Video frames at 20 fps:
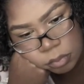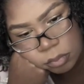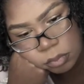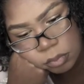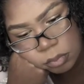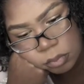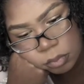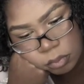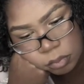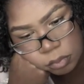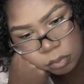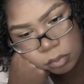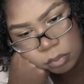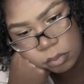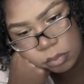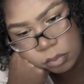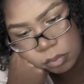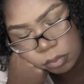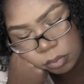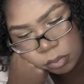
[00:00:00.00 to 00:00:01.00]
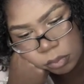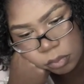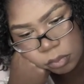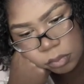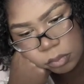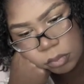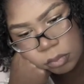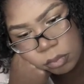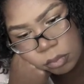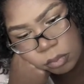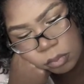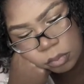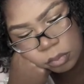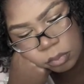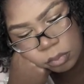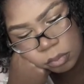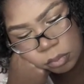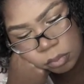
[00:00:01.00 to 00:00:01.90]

Nobody speaks.